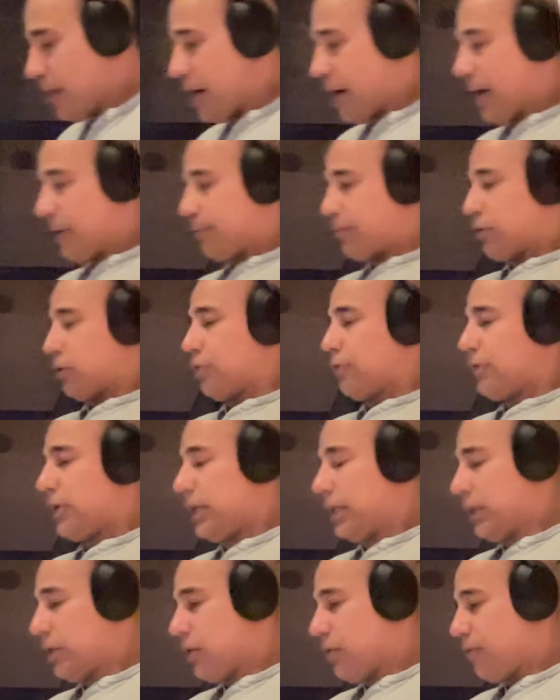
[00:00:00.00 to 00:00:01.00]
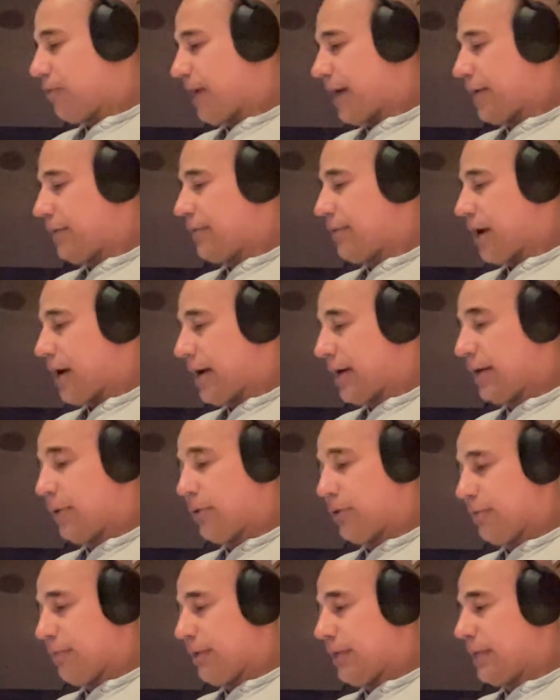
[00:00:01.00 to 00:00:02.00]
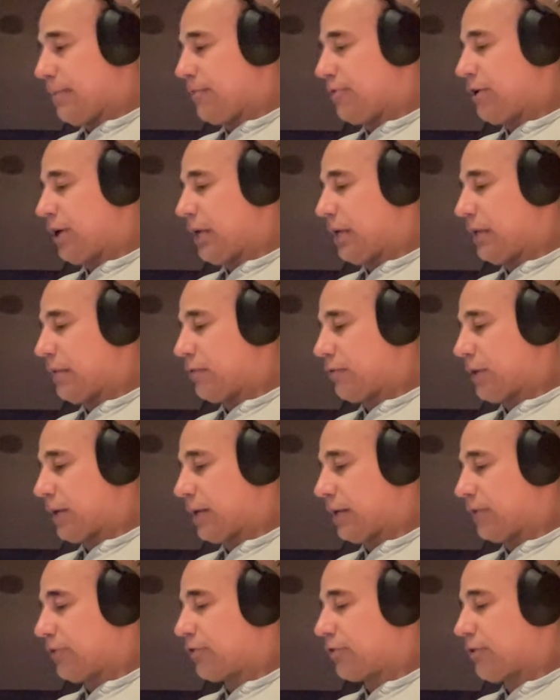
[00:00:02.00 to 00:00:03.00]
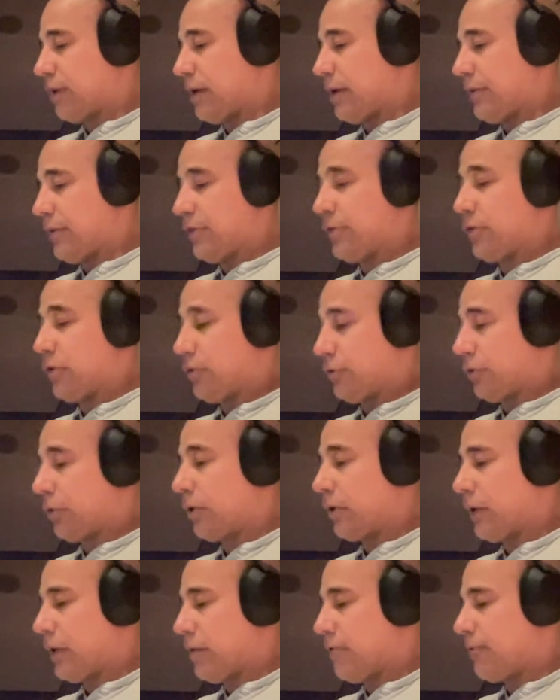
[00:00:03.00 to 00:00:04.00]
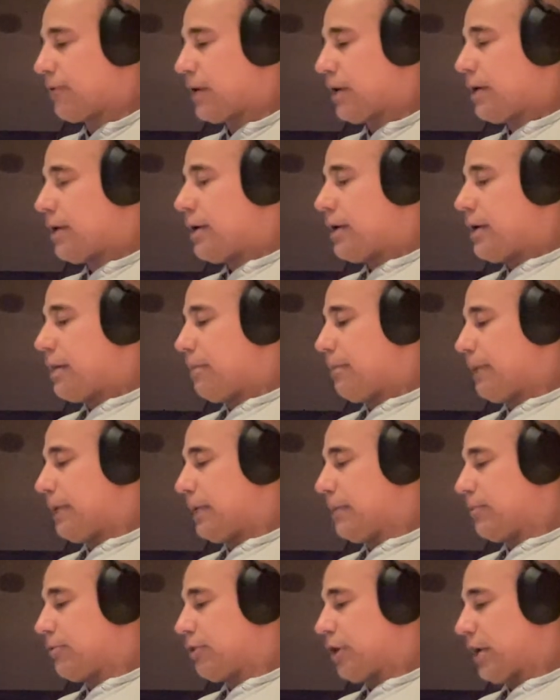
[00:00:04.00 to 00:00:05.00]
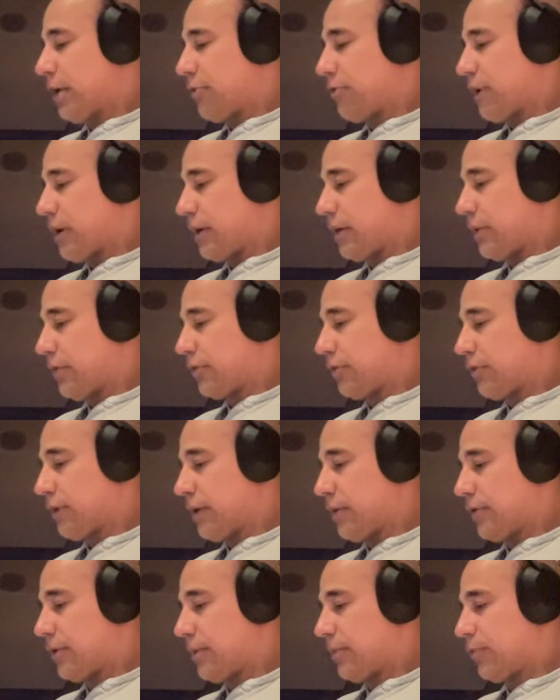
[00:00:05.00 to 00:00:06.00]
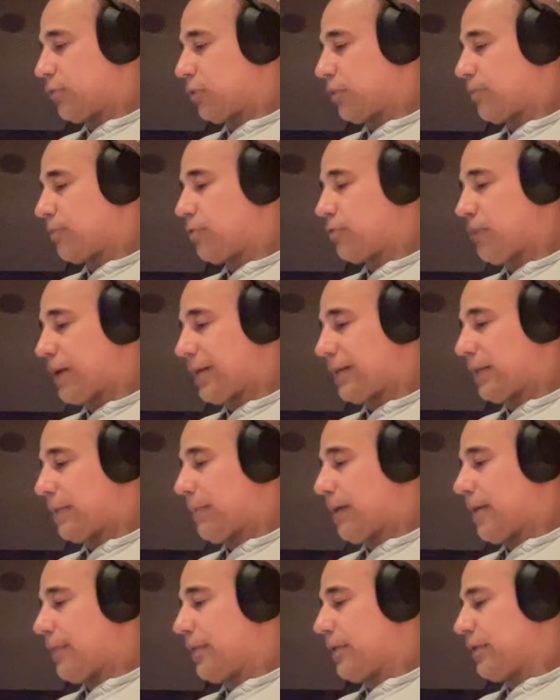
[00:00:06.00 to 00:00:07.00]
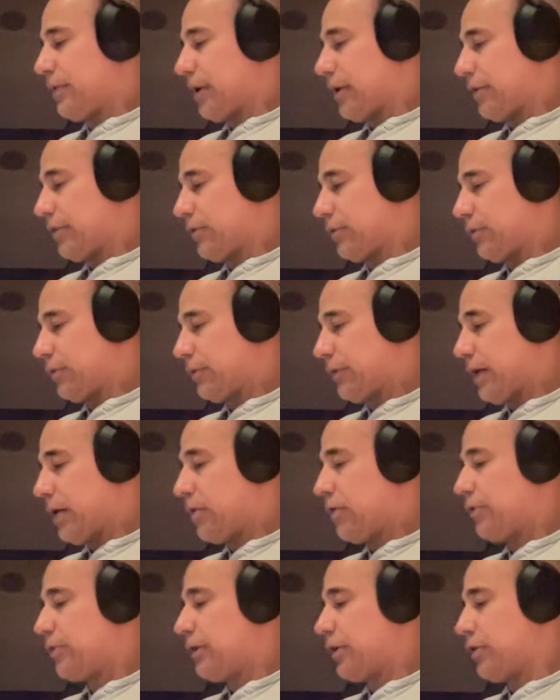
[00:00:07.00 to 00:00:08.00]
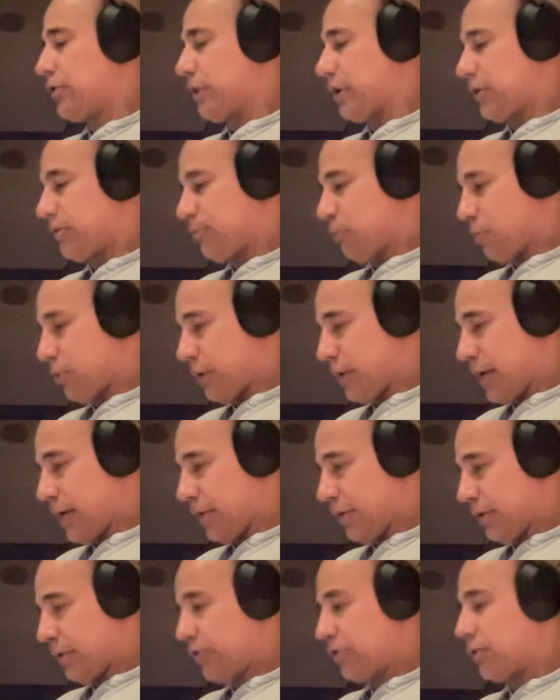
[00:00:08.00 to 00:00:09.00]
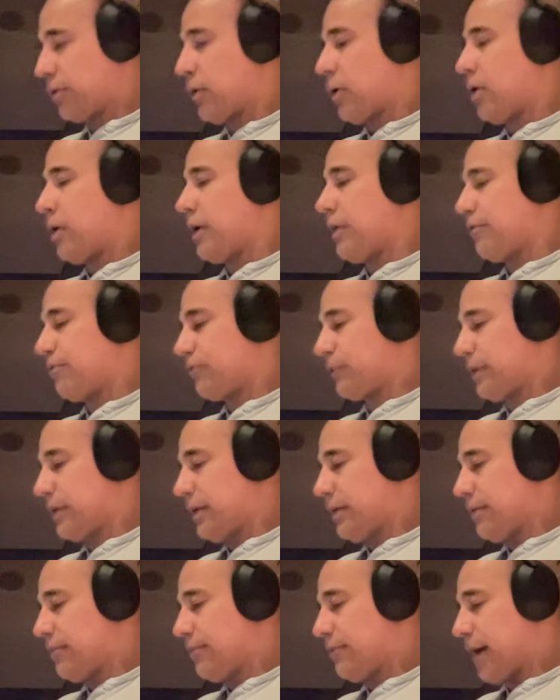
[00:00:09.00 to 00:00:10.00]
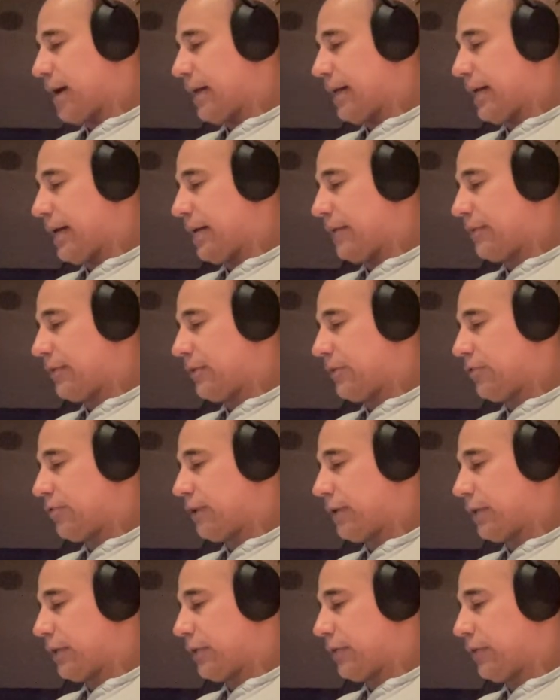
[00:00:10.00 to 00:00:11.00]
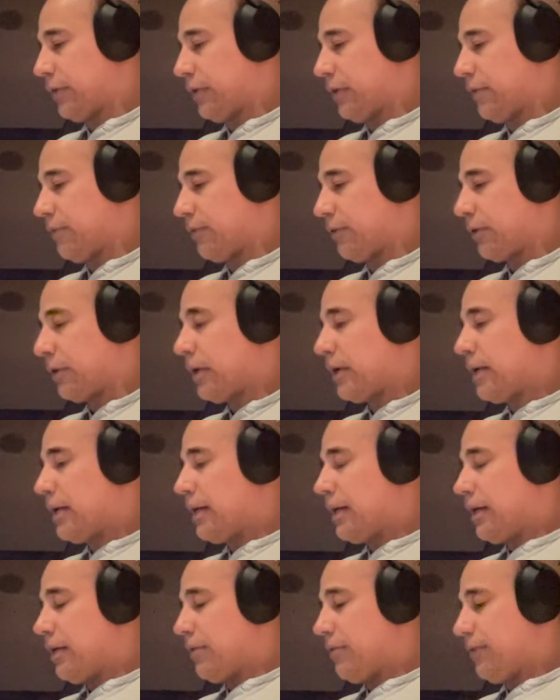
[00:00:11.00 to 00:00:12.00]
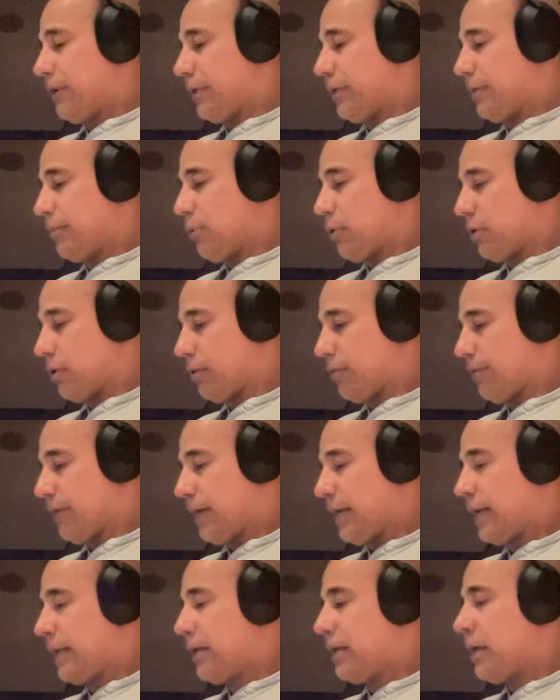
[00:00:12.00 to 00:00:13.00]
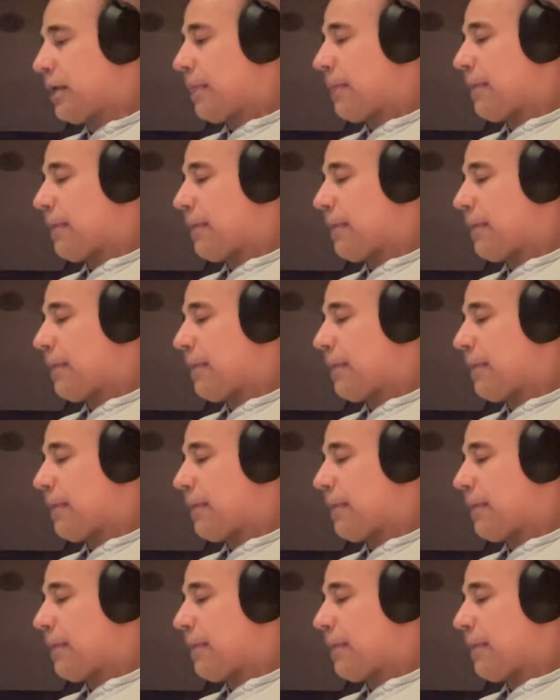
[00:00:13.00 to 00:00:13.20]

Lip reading: a high protein, low fat diet with medium chain triglycerides is an alternative. Medium chain triglycerides are absorbed directly by the intestinal cells and transported as glycerol and free fatty acids directly to the liver via the portal vein.